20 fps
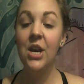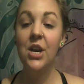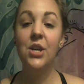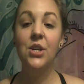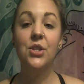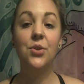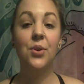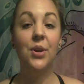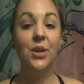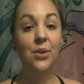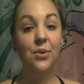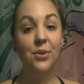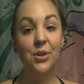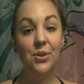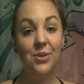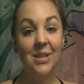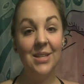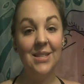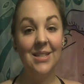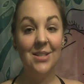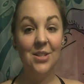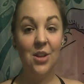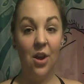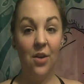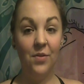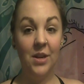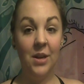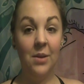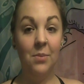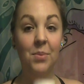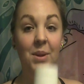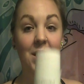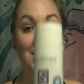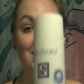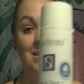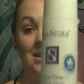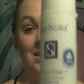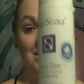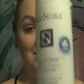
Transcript: So I don't use this as often, but it does